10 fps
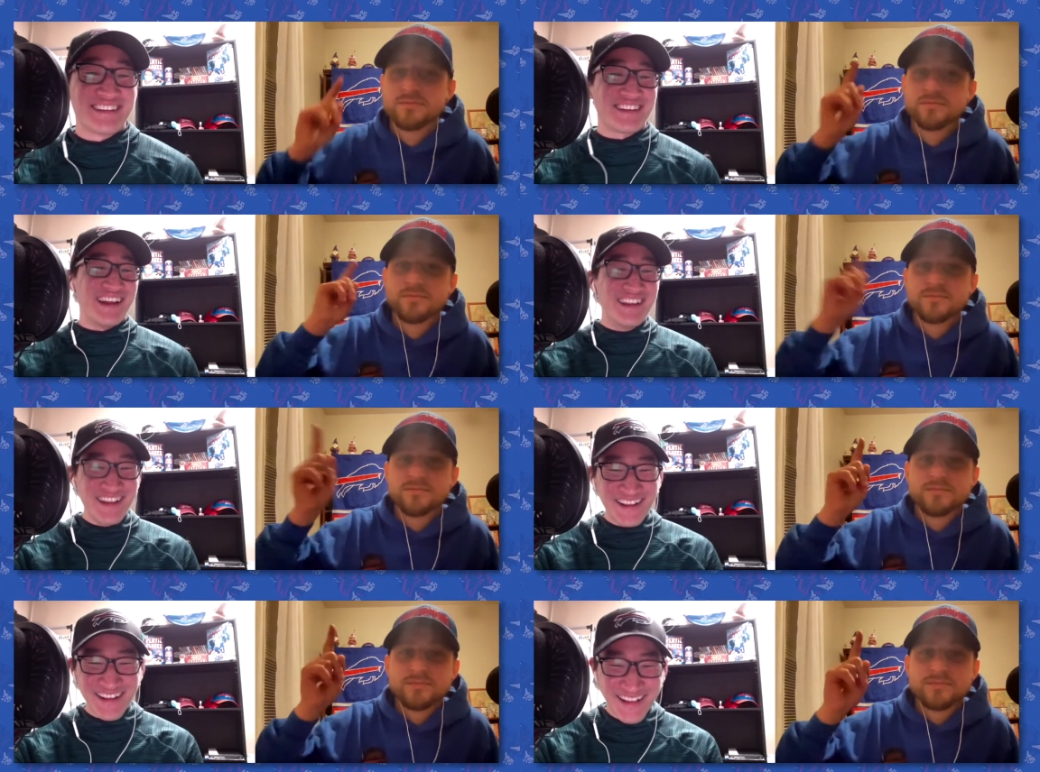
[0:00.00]

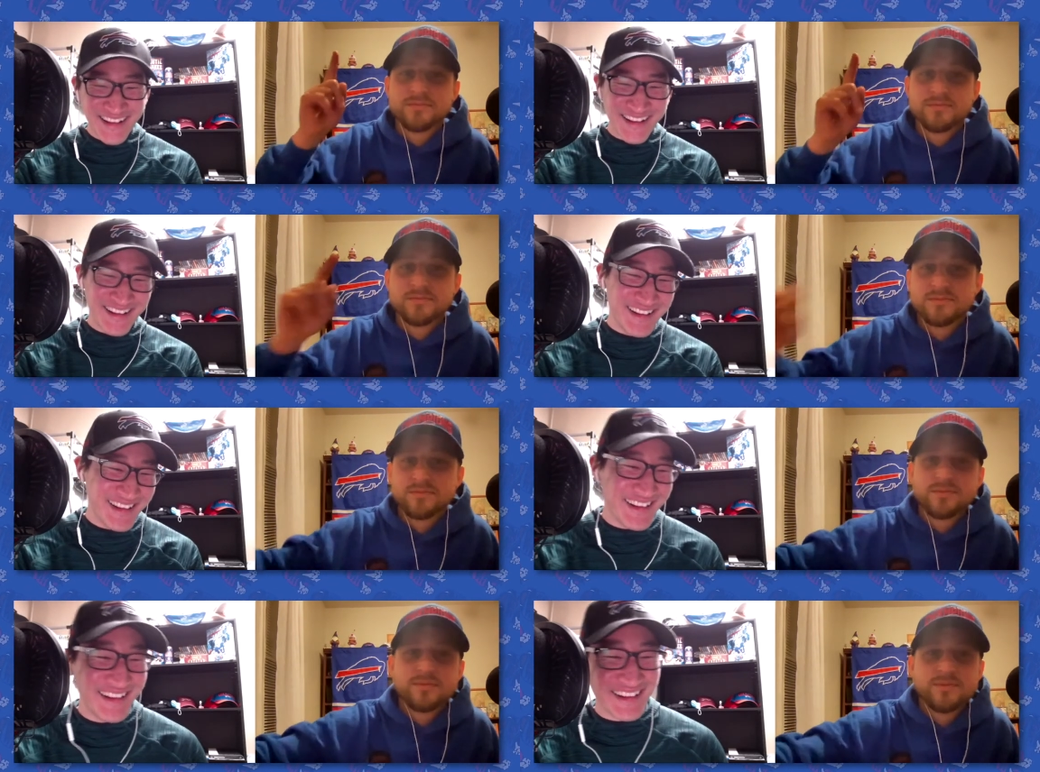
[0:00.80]
Speaker 1: The
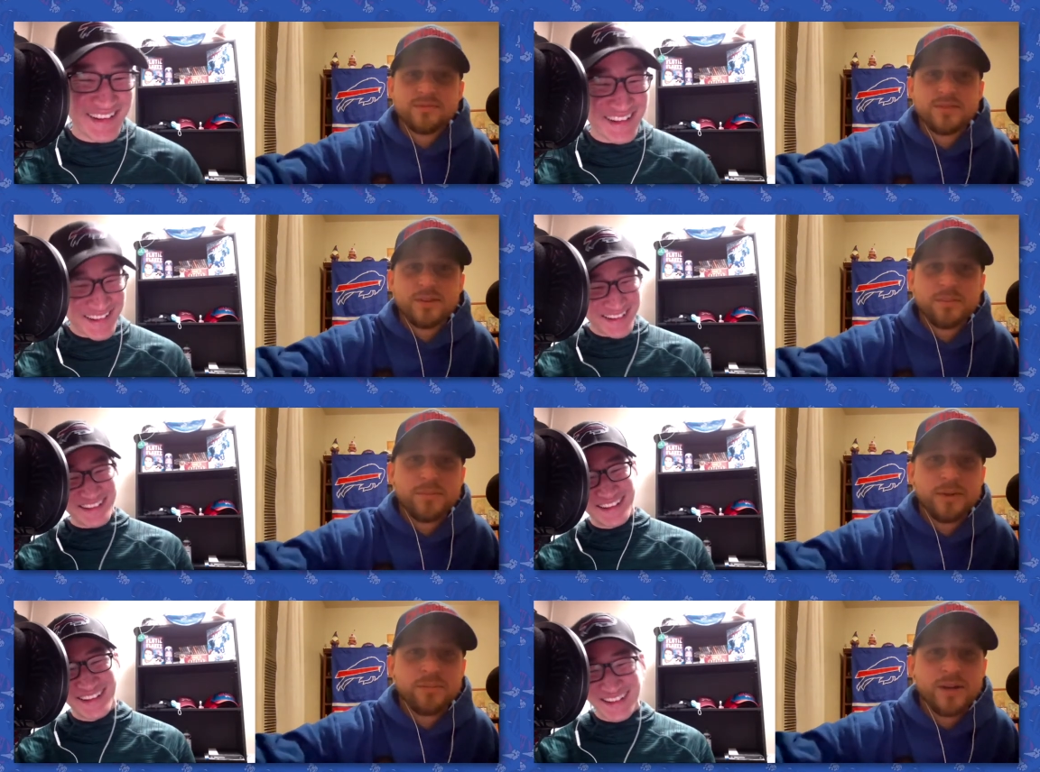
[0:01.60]

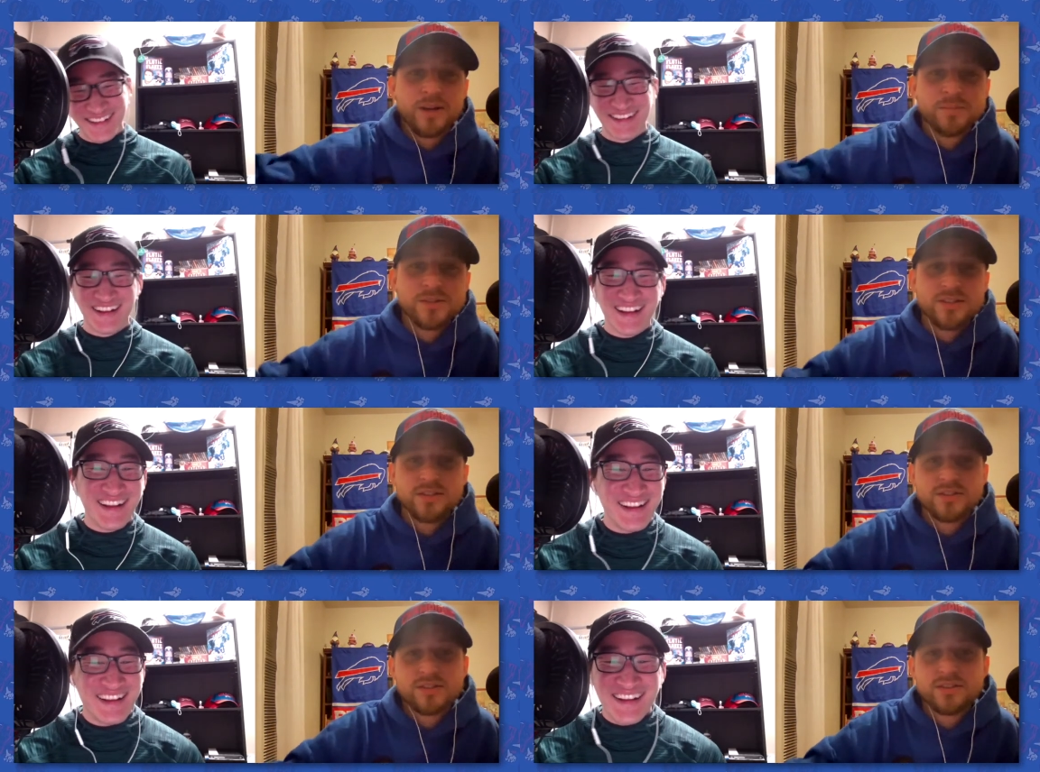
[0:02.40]
big man
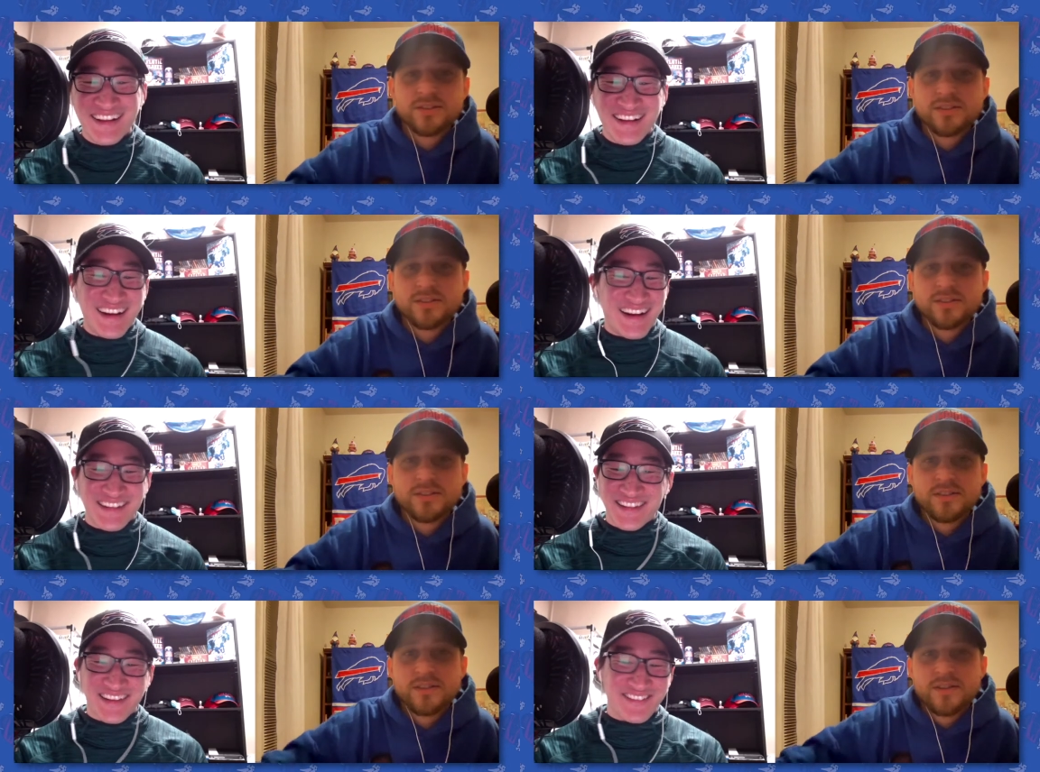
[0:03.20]
upstairs. I
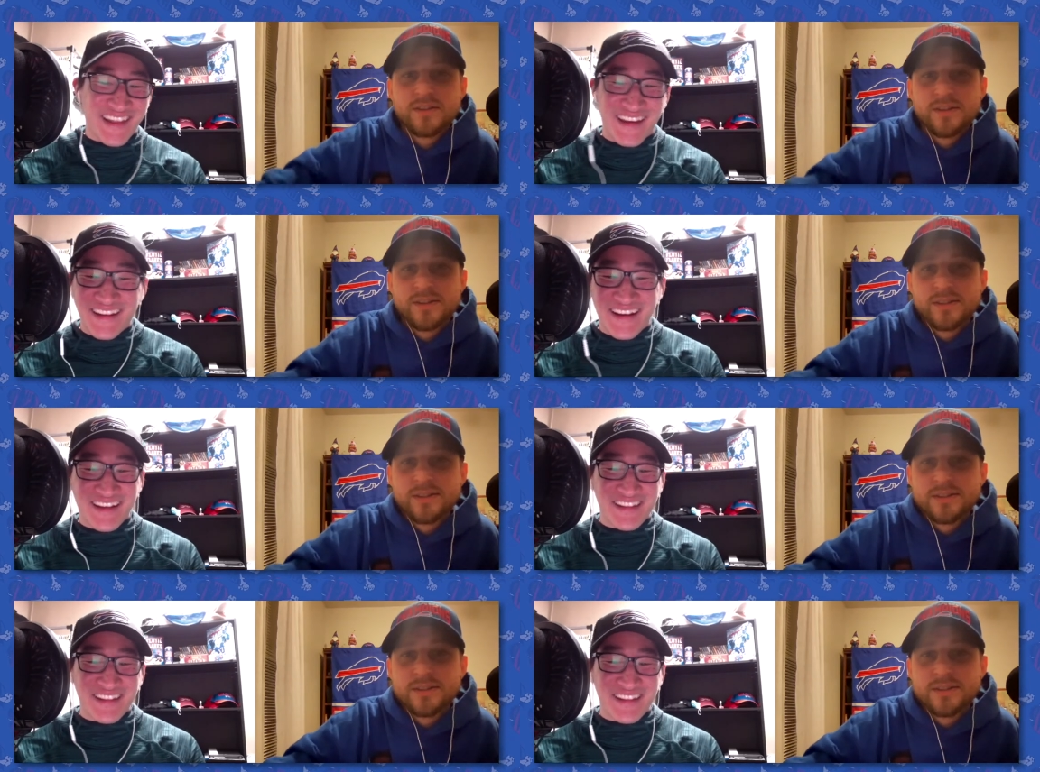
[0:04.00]
love that. I